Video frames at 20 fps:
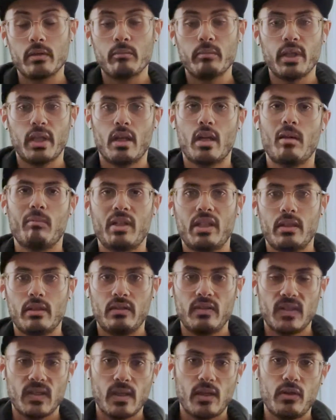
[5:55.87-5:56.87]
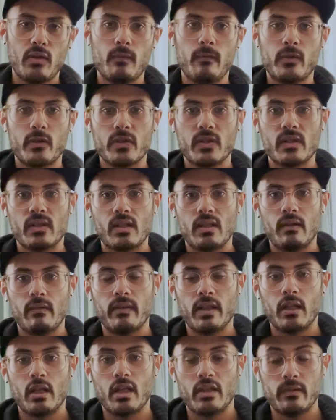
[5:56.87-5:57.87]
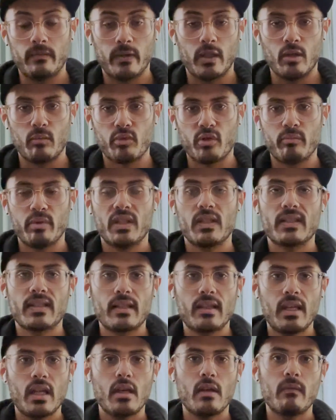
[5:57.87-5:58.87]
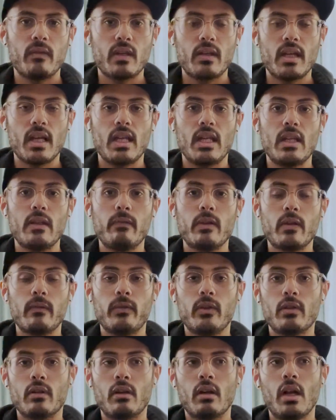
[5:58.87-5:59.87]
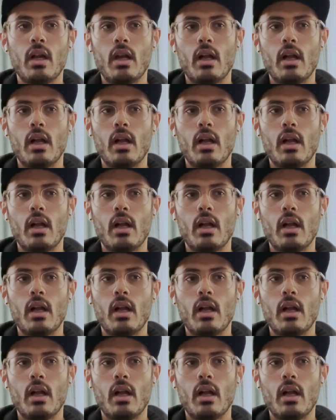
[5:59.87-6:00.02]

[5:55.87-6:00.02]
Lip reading: becoming a designer versus a developer, because at the end of the day, even if you're